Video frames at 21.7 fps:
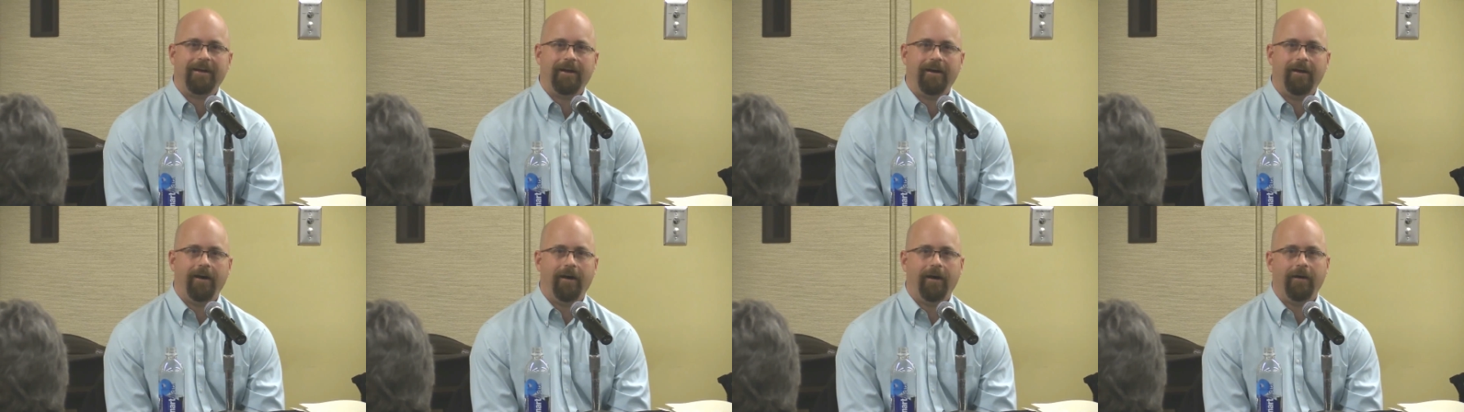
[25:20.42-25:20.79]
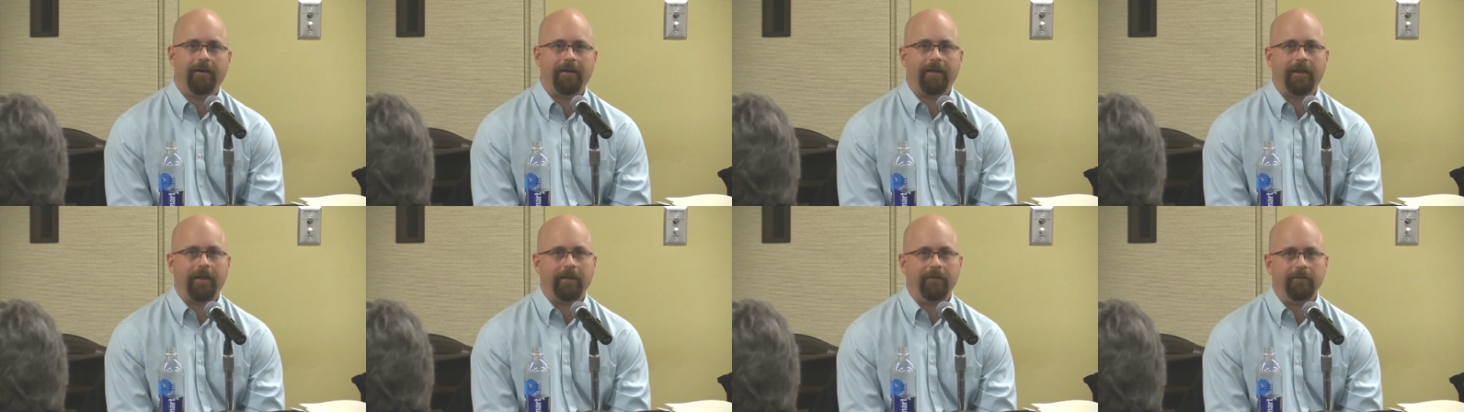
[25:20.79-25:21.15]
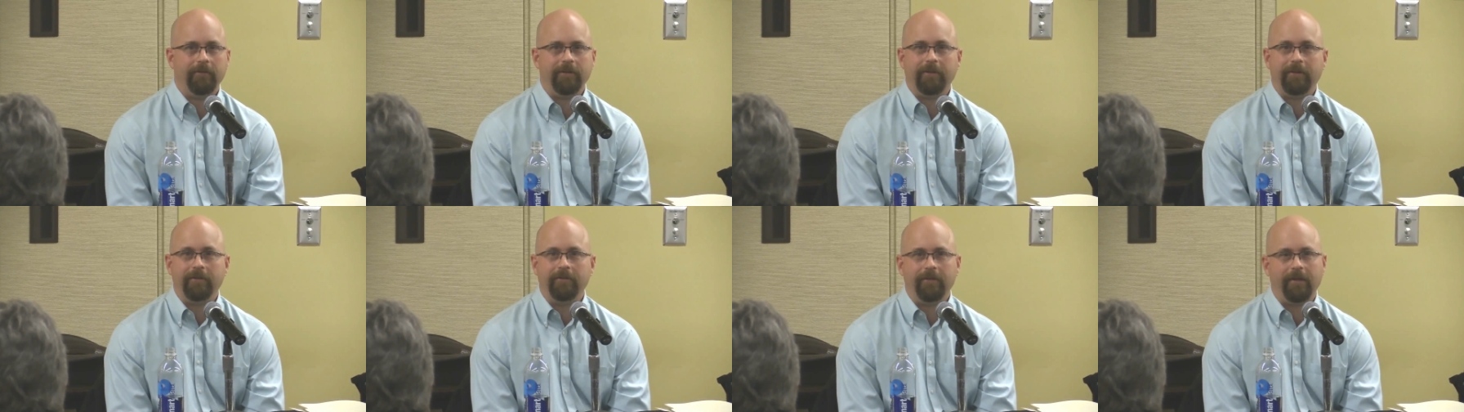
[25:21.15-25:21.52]
uh, in,
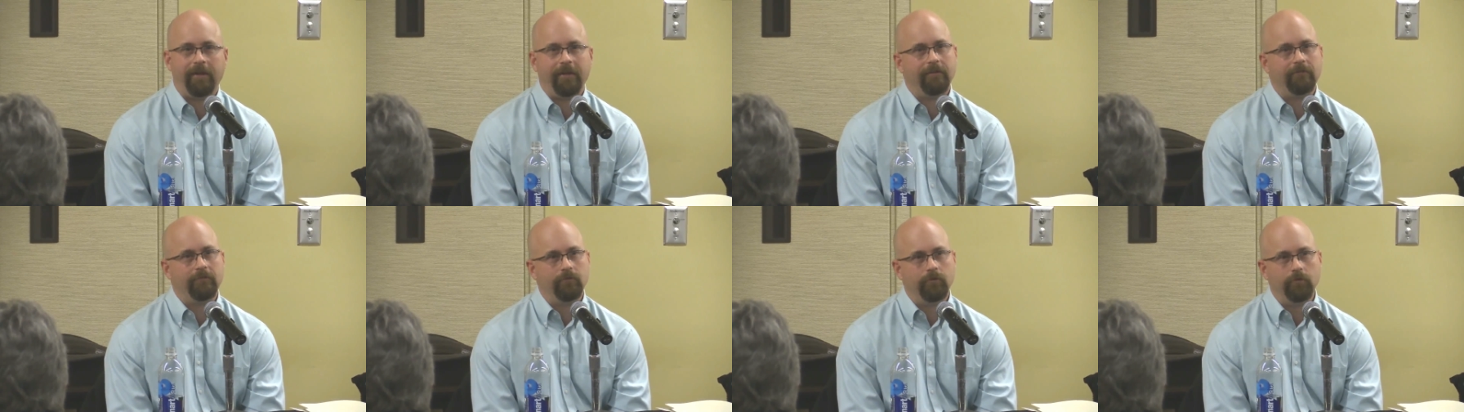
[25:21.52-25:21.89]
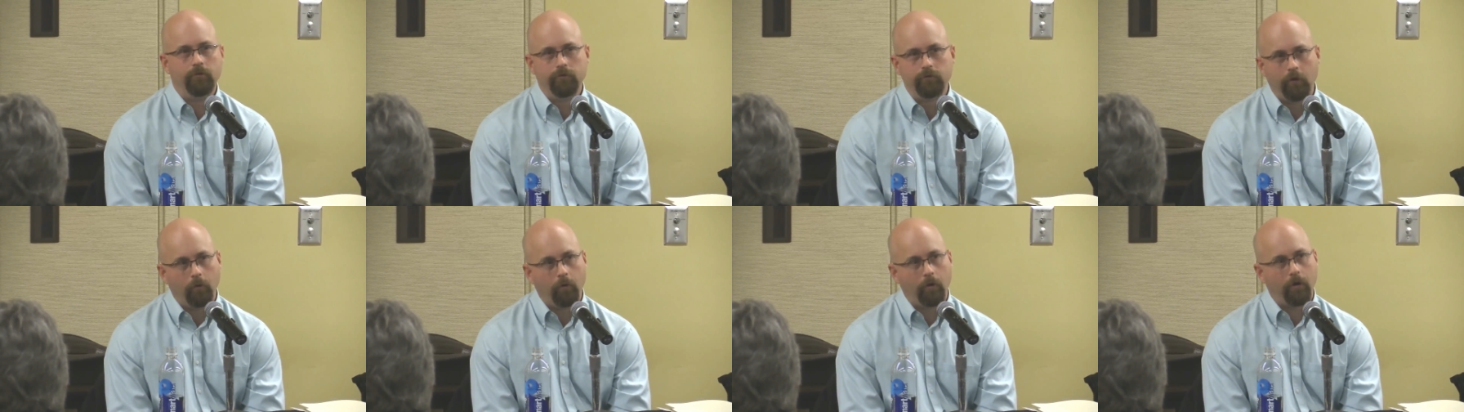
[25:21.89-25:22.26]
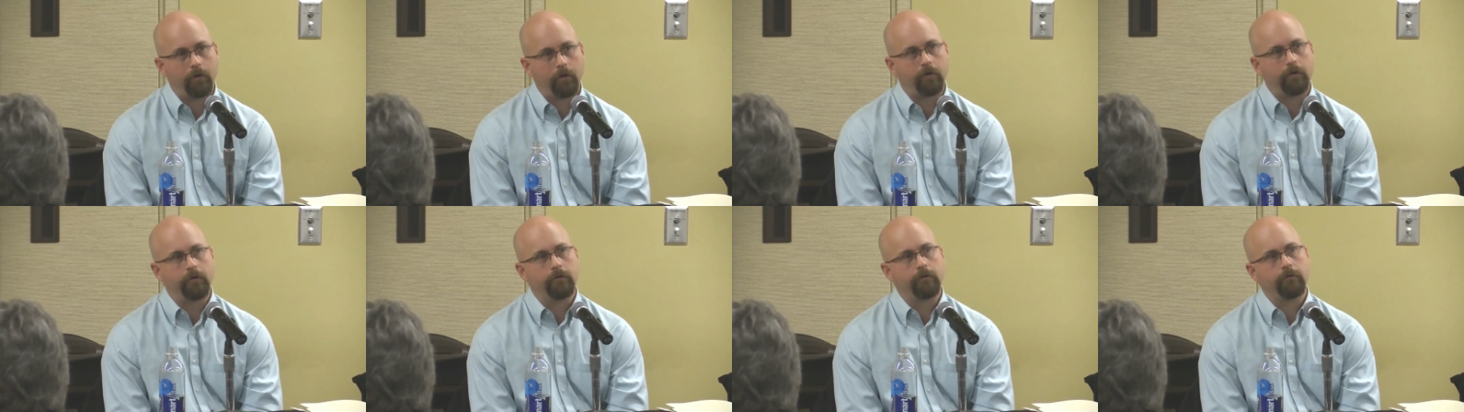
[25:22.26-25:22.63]
in New
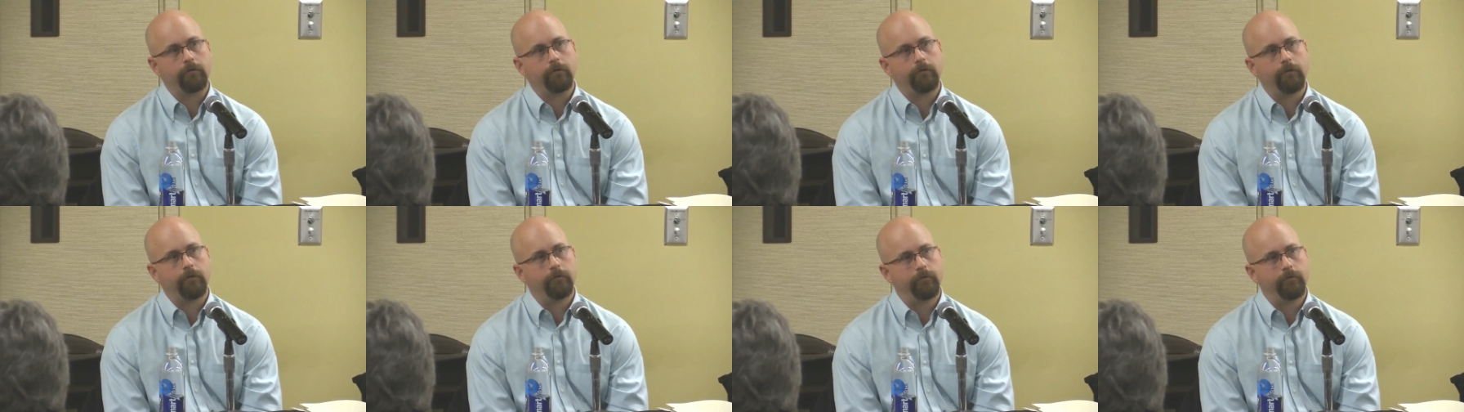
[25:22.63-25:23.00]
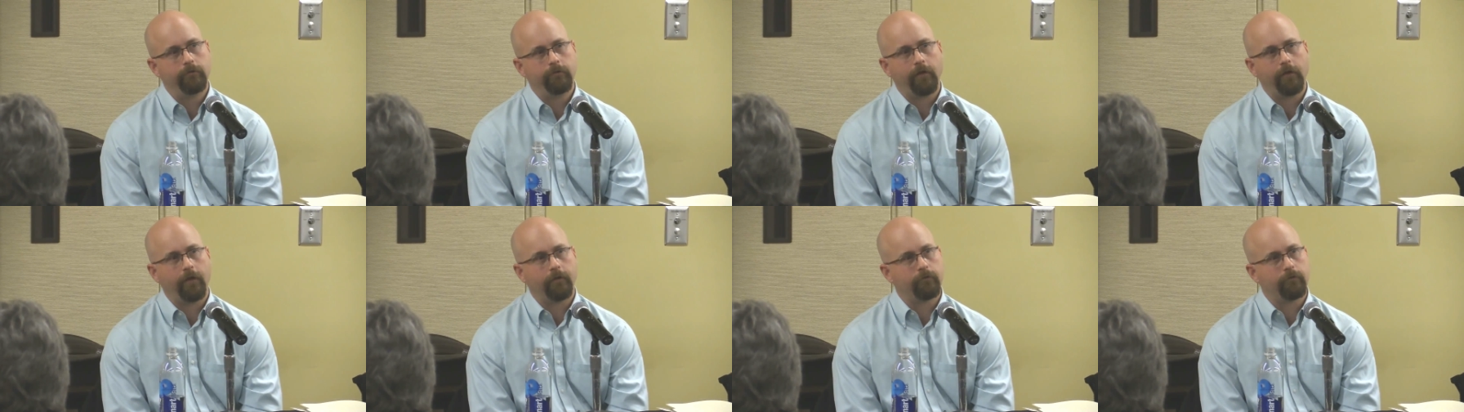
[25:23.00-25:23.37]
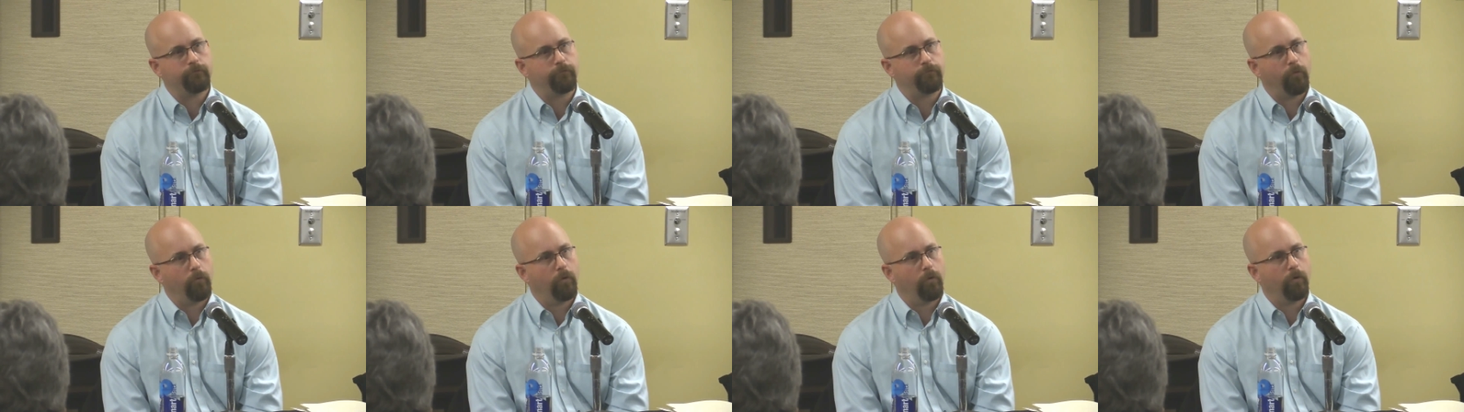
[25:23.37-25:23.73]
York in
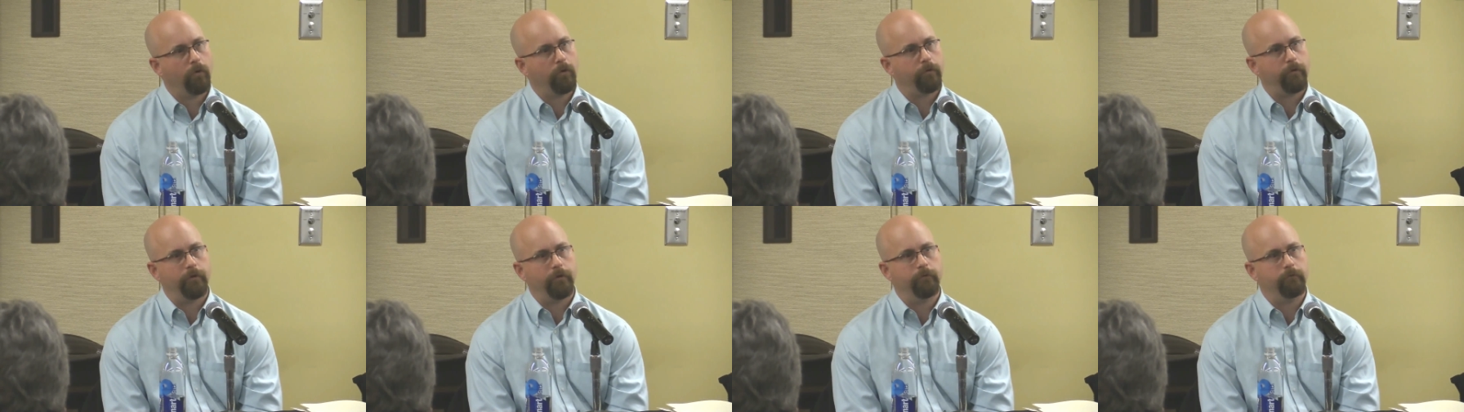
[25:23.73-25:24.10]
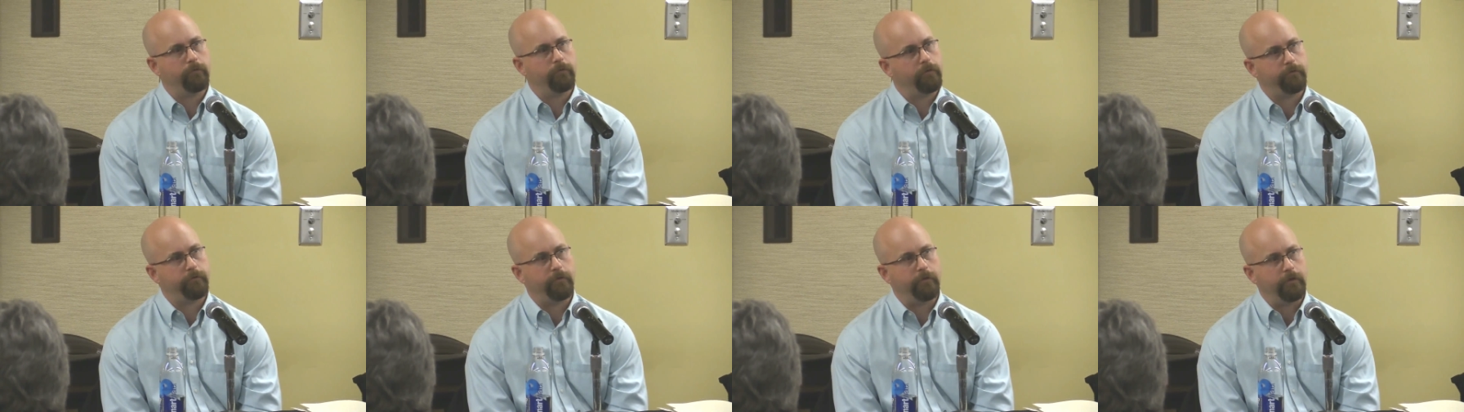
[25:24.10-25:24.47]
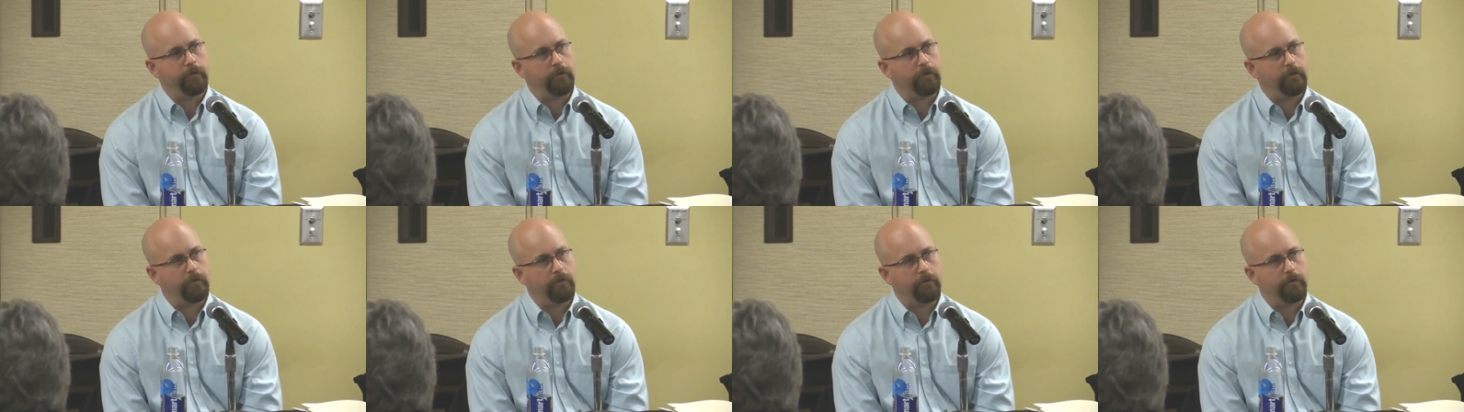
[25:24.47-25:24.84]
2004, the,
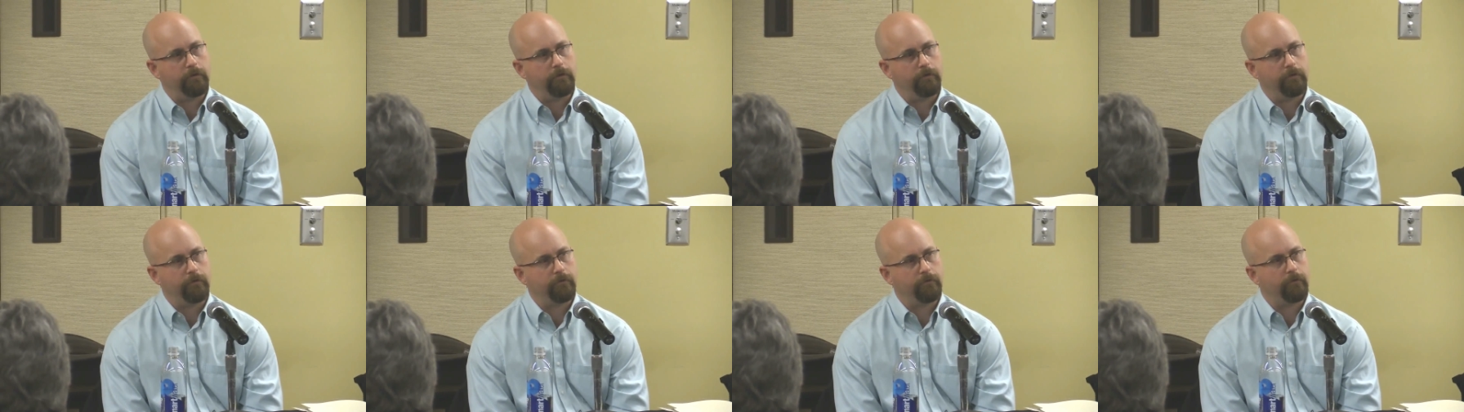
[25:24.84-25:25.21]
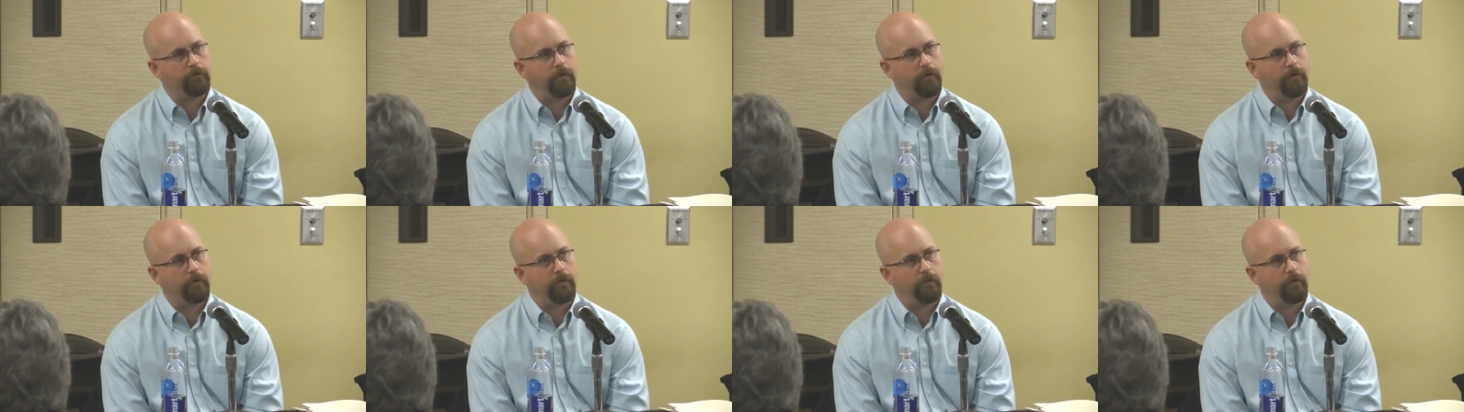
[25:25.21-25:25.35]
the,